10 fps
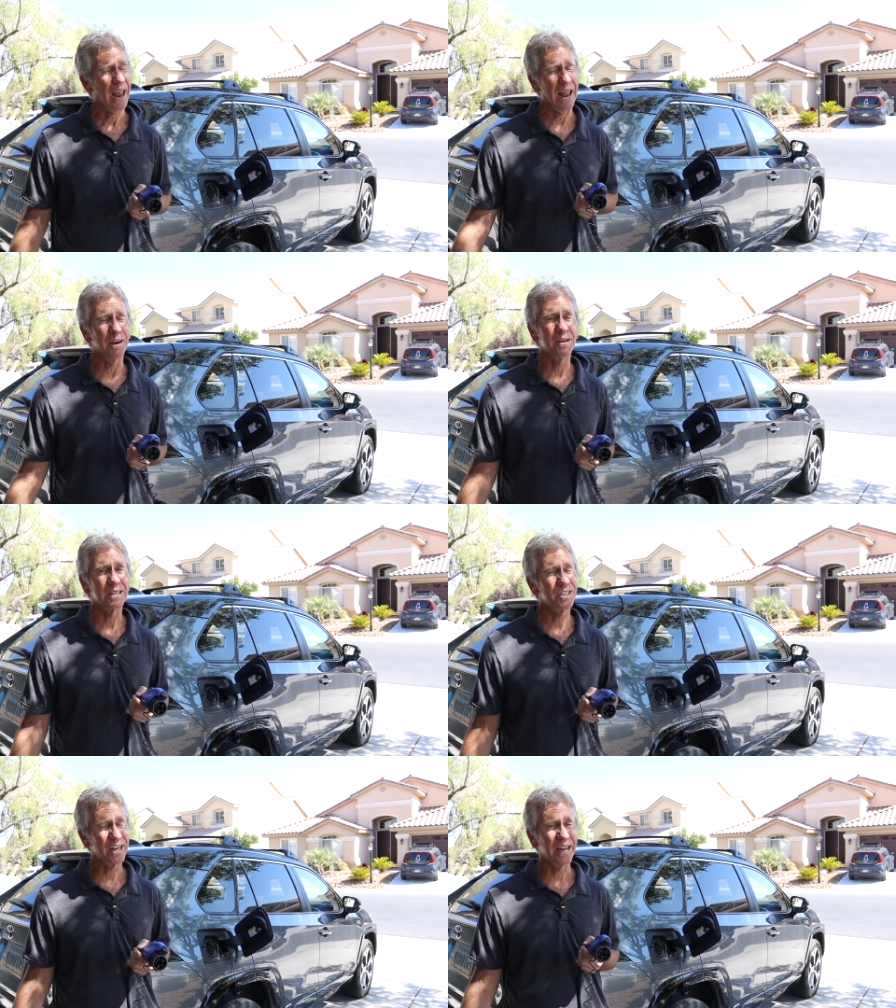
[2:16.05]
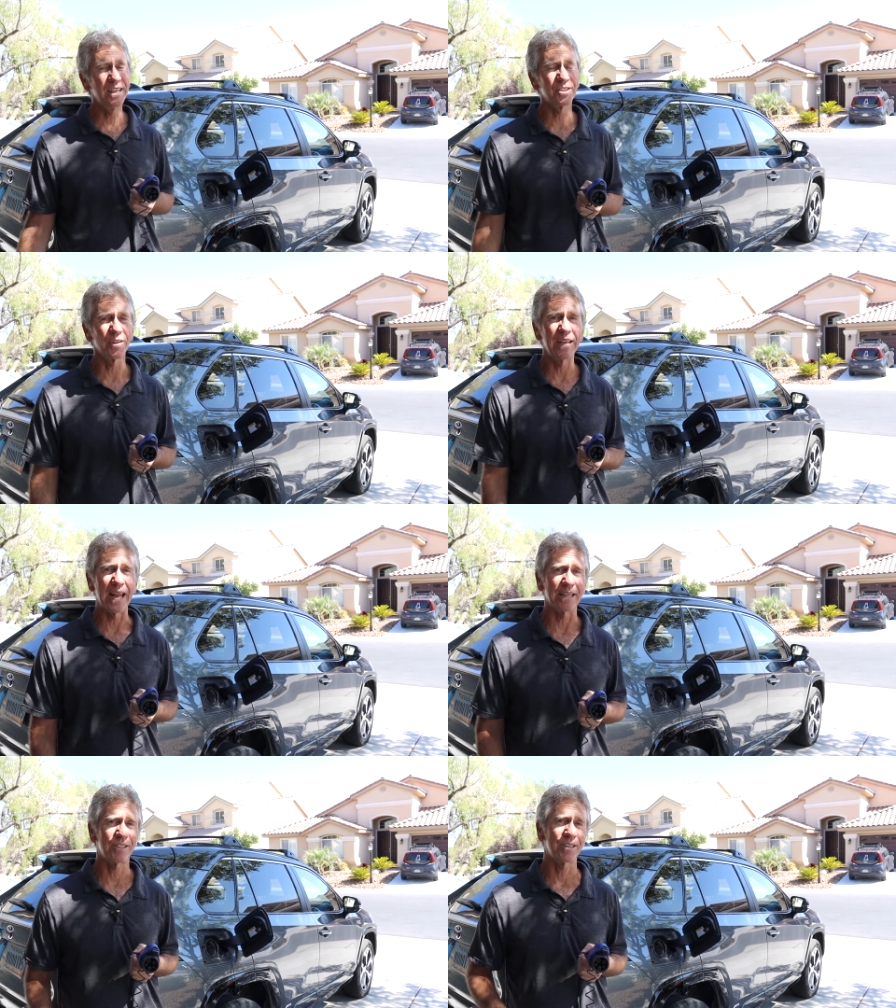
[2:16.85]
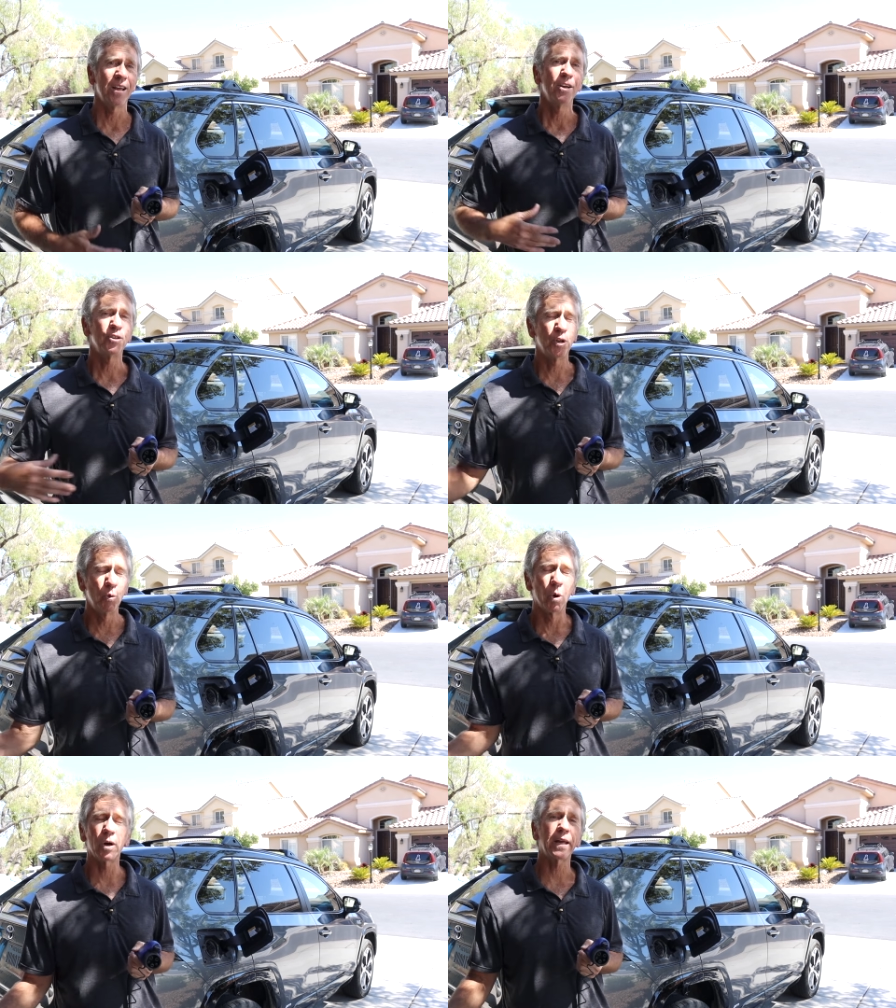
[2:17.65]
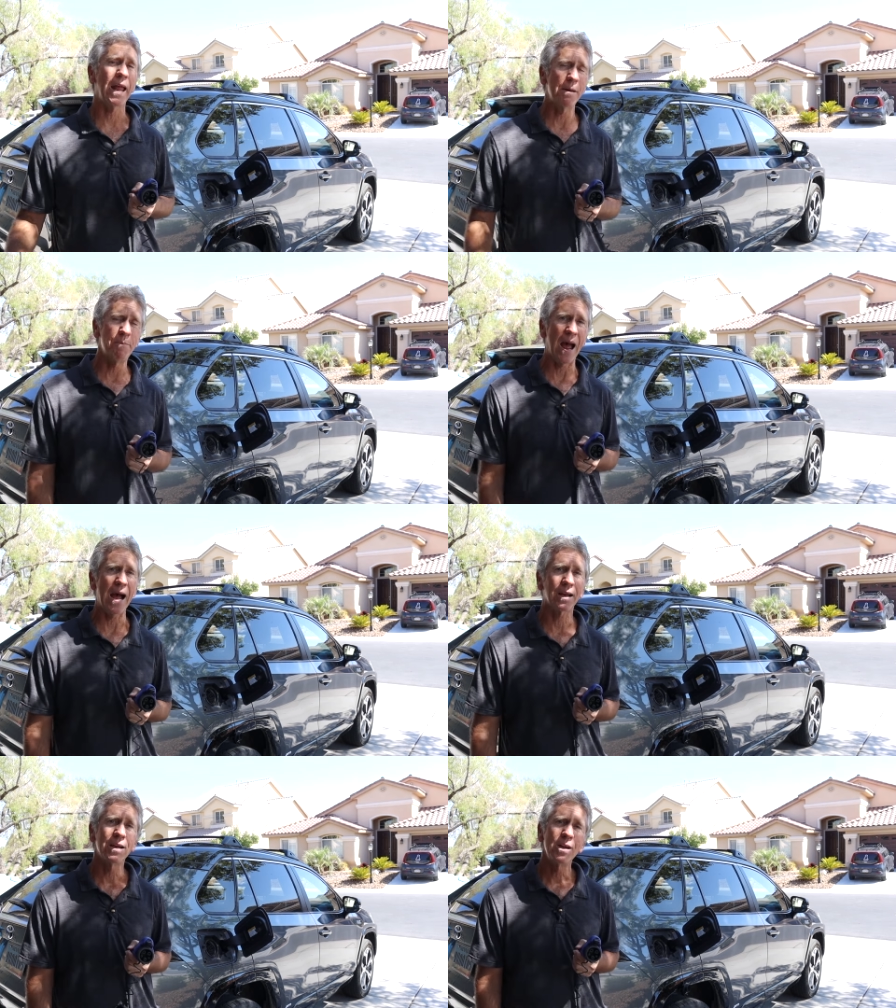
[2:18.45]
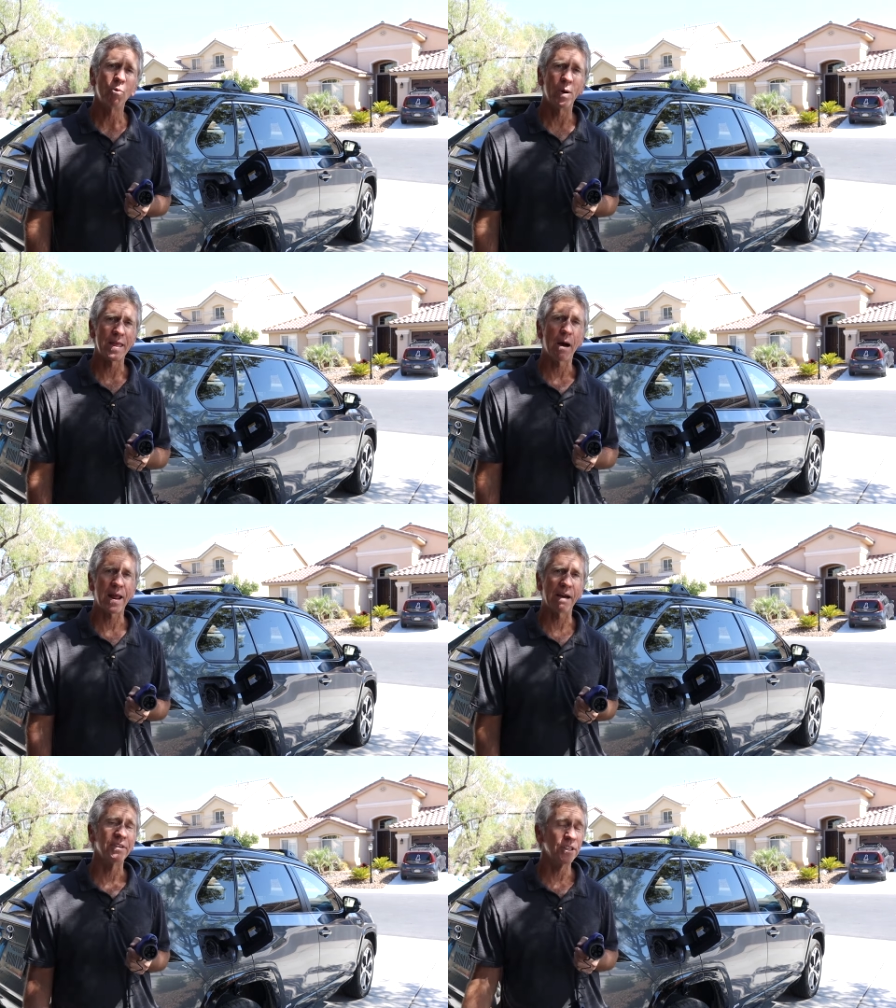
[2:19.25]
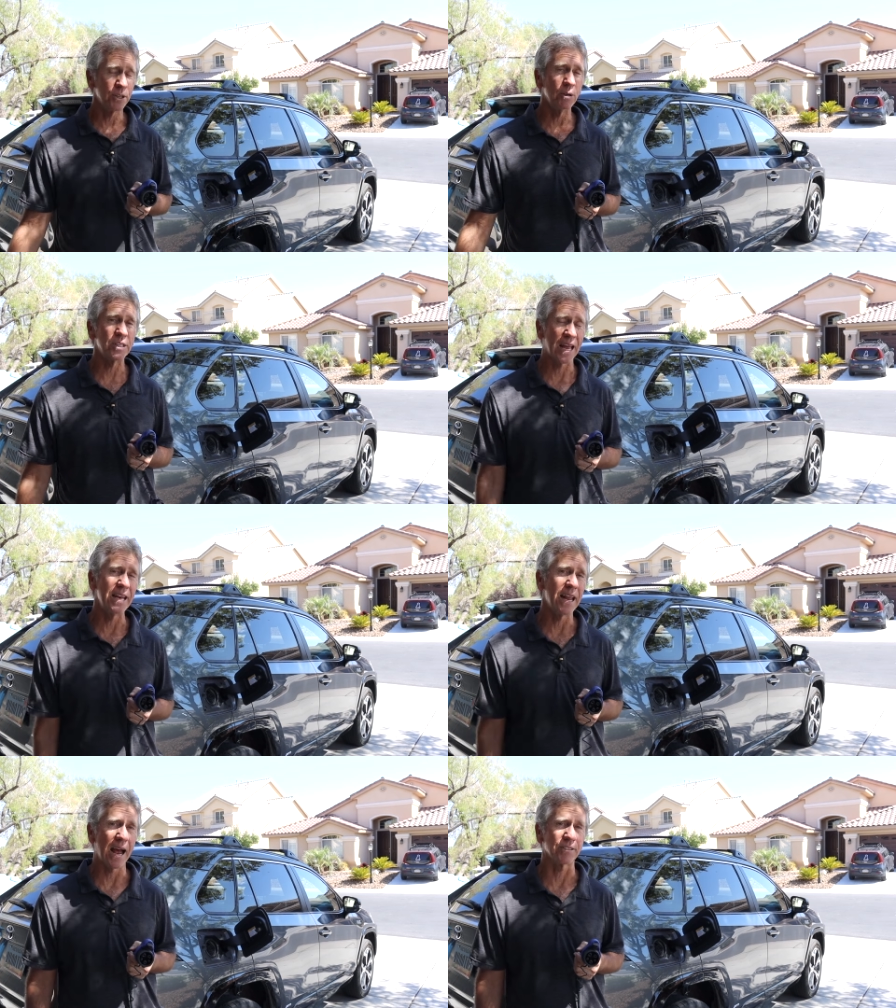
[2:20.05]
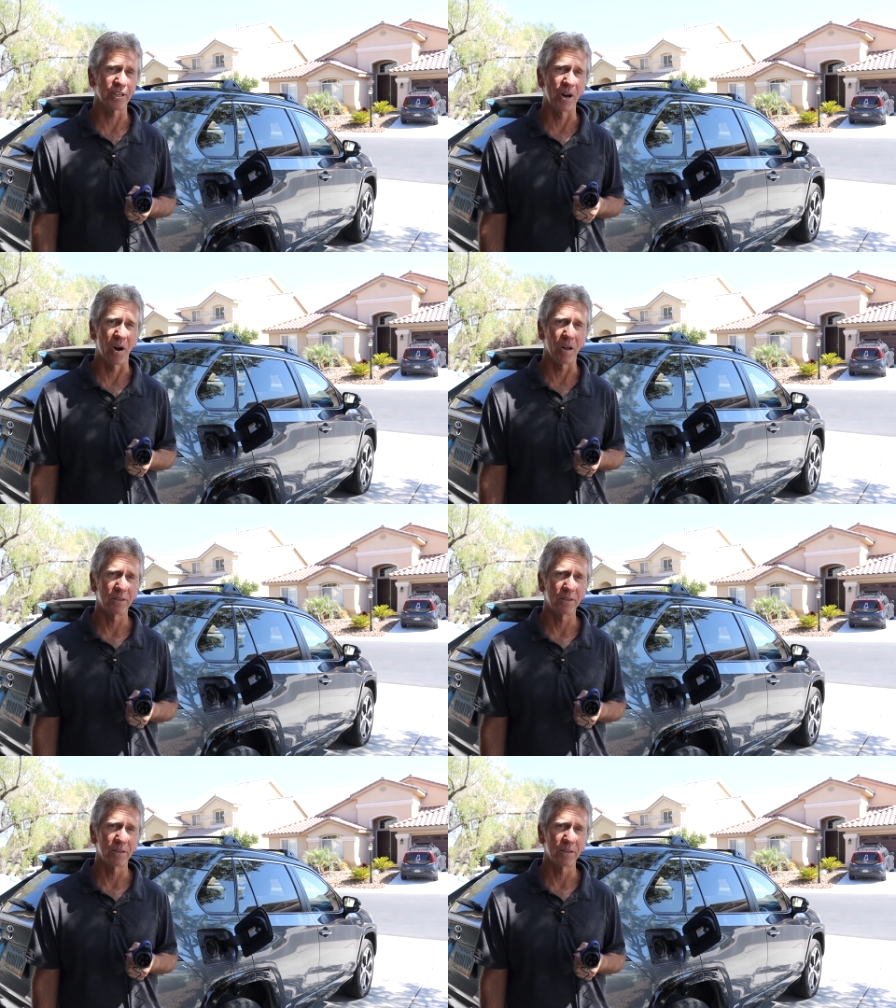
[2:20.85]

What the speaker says: and she easily gets to work and back without having to use any gas at all.